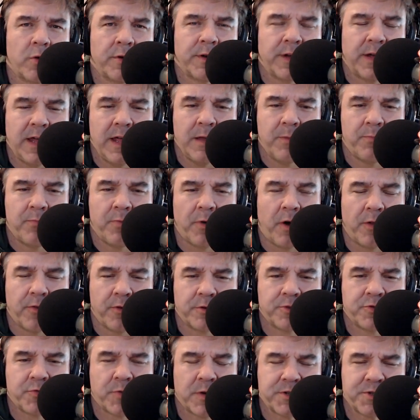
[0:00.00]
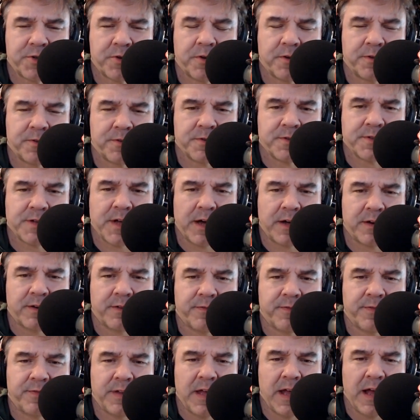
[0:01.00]
to keep other treasure hunters out
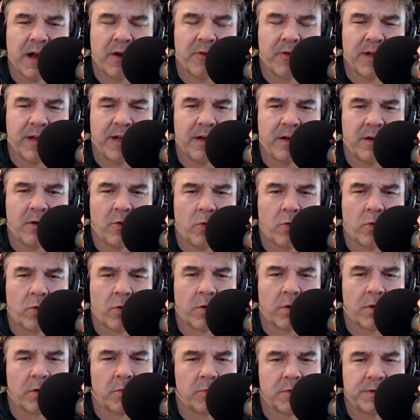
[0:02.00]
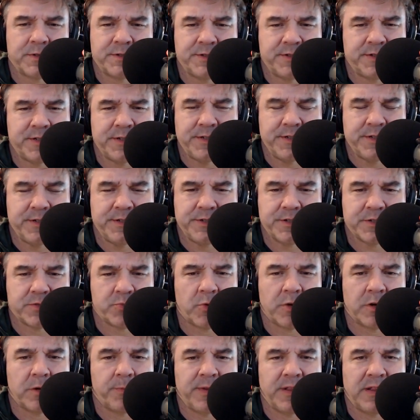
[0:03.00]
of the area, or did he
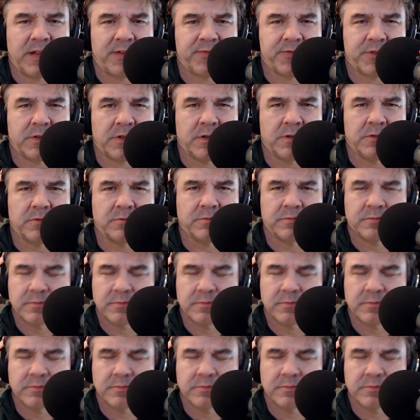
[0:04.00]
just want to be left alone?